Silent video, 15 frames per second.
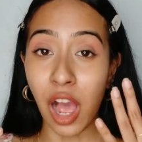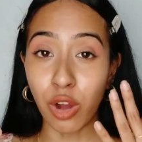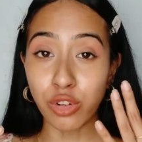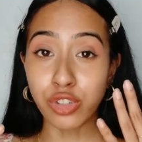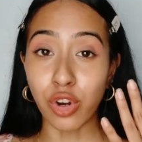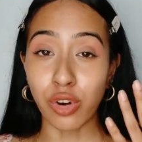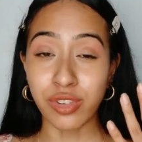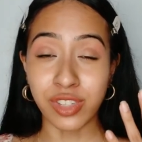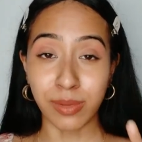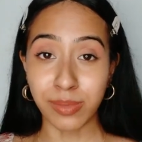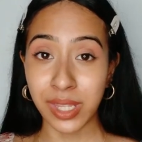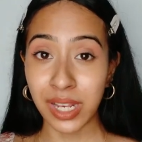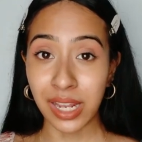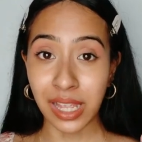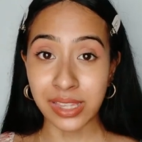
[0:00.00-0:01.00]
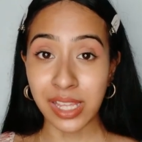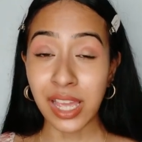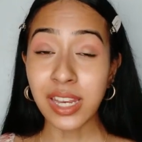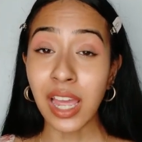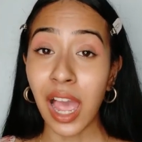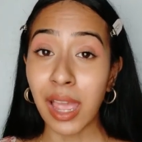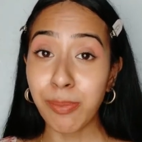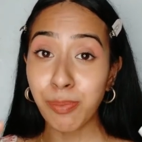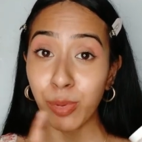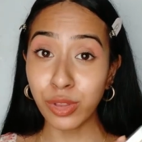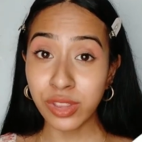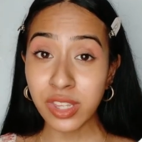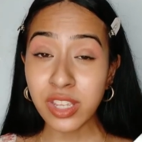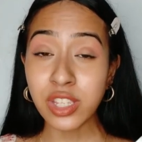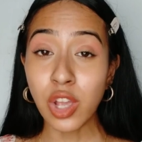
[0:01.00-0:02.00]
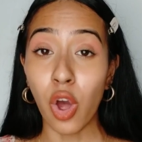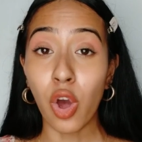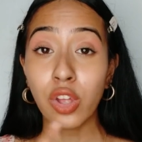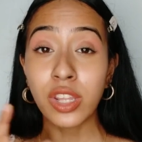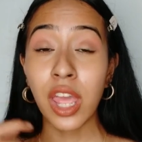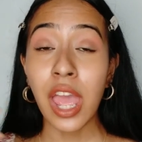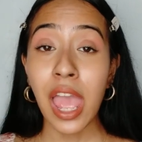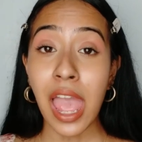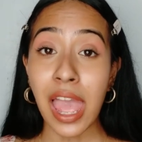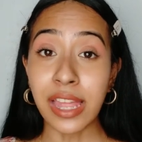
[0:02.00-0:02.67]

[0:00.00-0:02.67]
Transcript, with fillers: out or something like that, I put this on,